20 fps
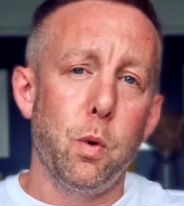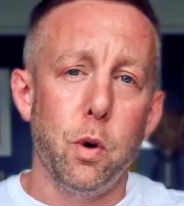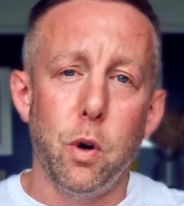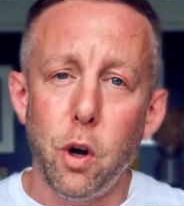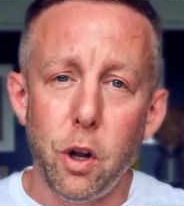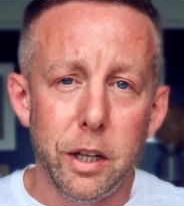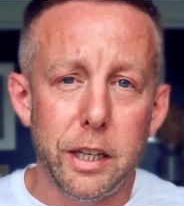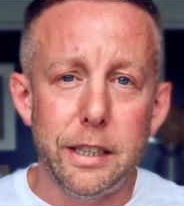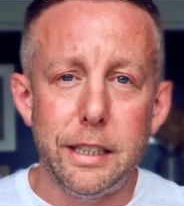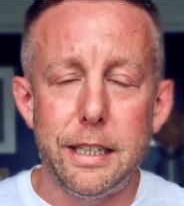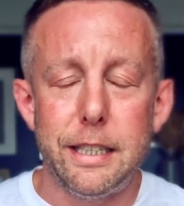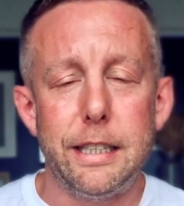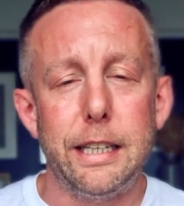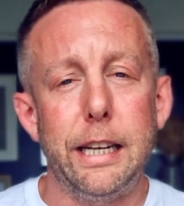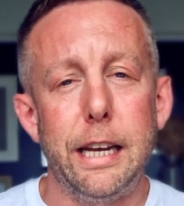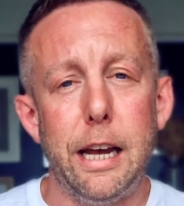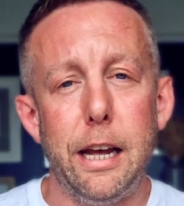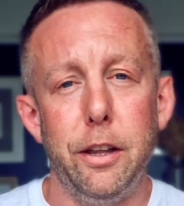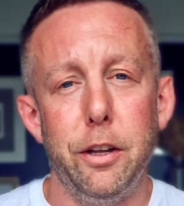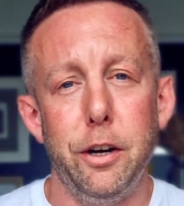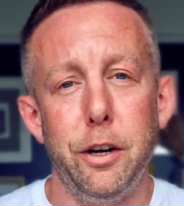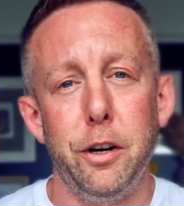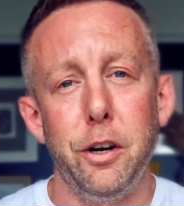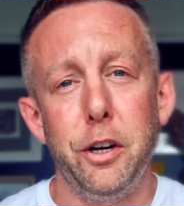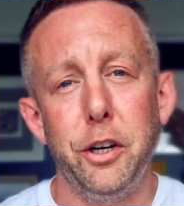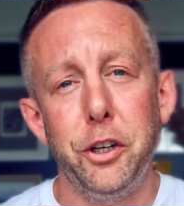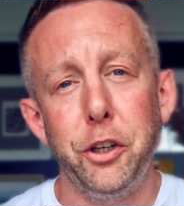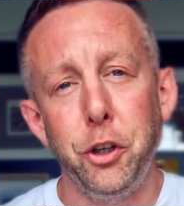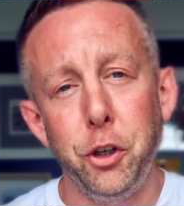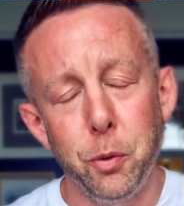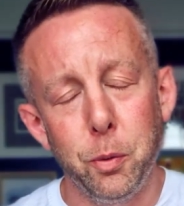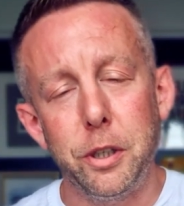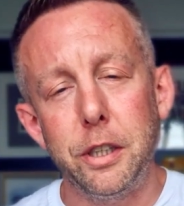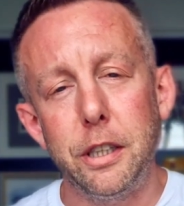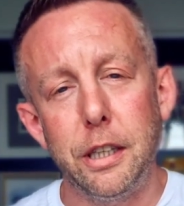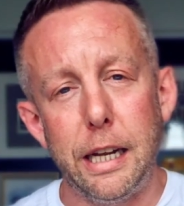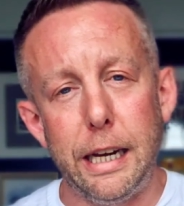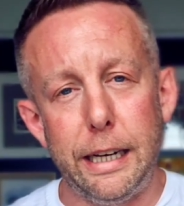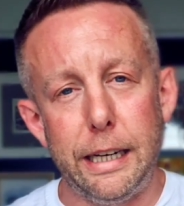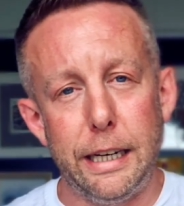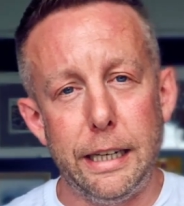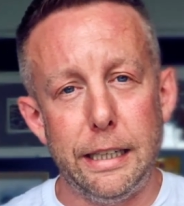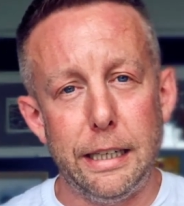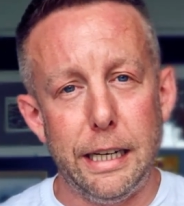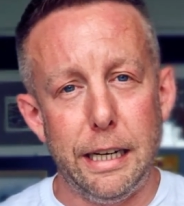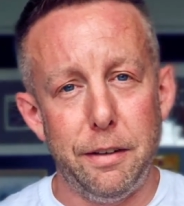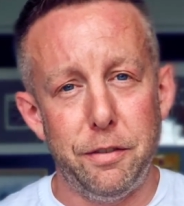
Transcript: all in this together. You wouldn't like it if